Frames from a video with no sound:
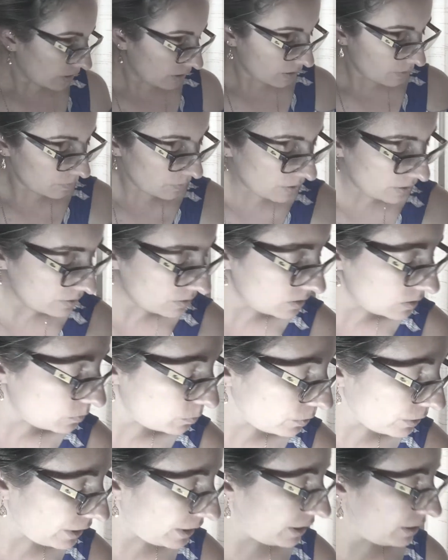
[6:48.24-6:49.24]
I'm going to
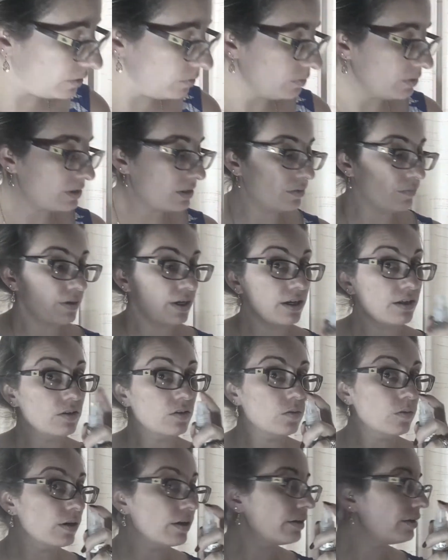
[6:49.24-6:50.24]
spray it with some
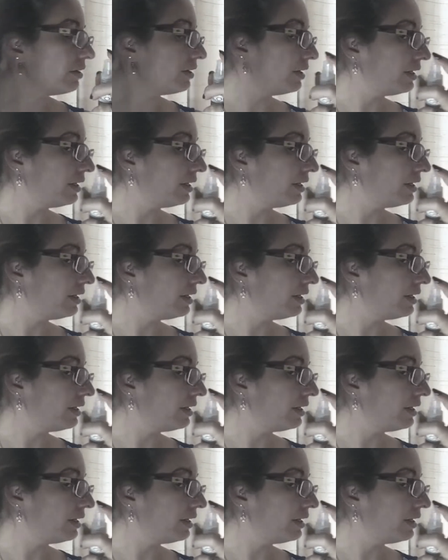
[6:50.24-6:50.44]
aloe water